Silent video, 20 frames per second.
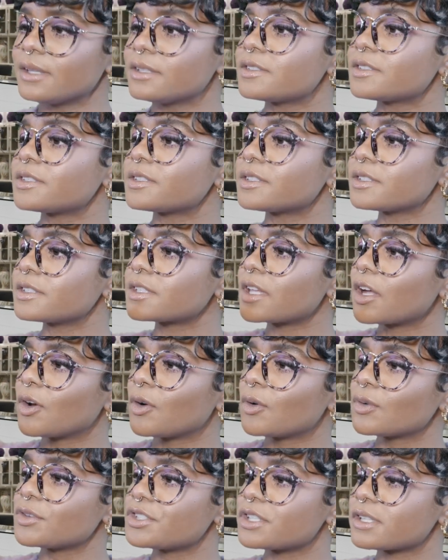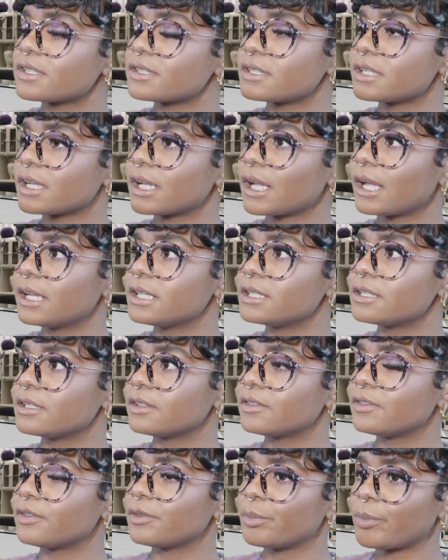so just to
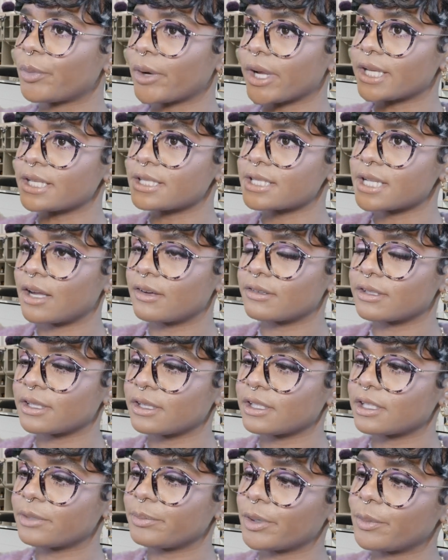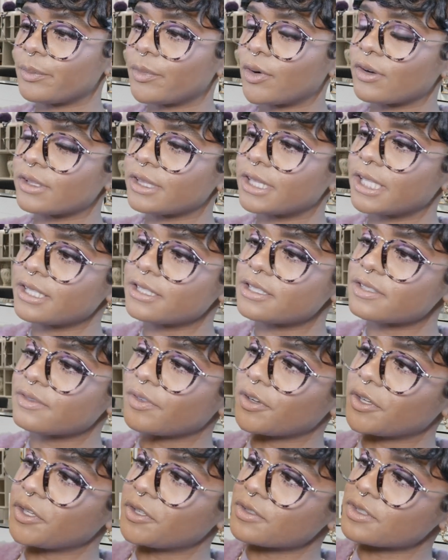kind of break down a little bit more things
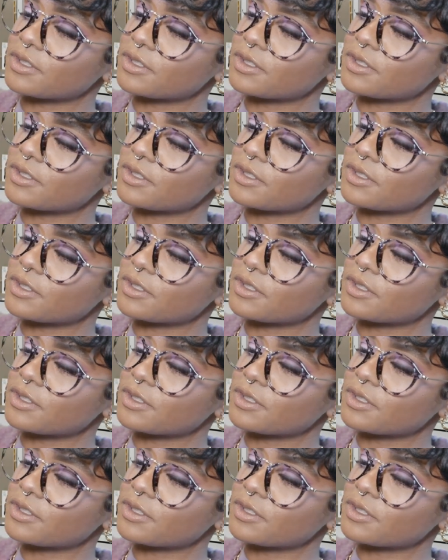for you.